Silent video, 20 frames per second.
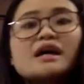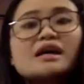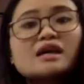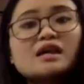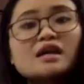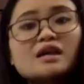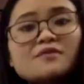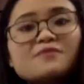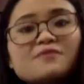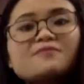
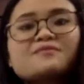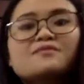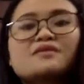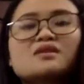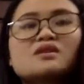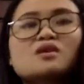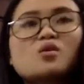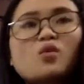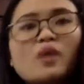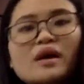if
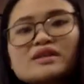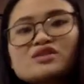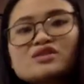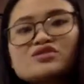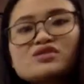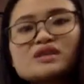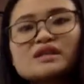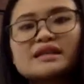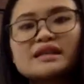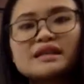the
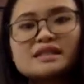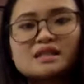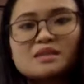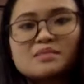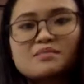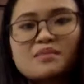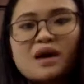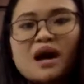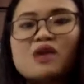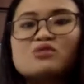question is
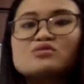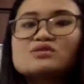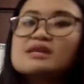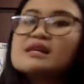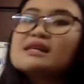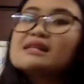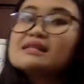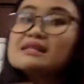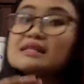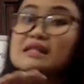about
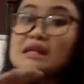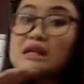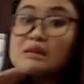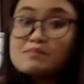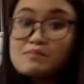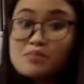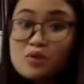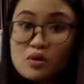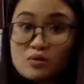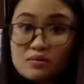a
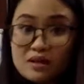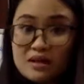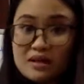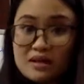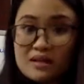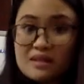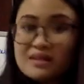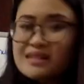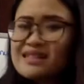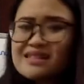book,
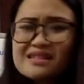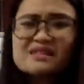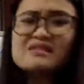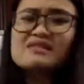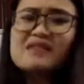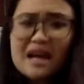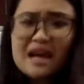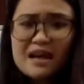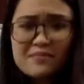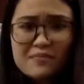
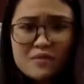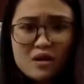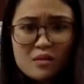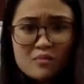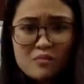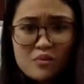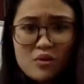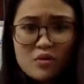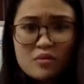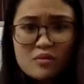describe a
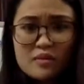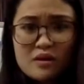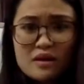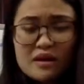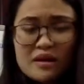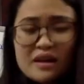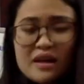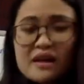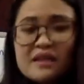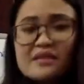book,
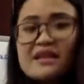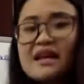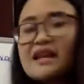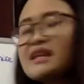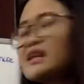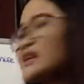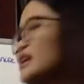then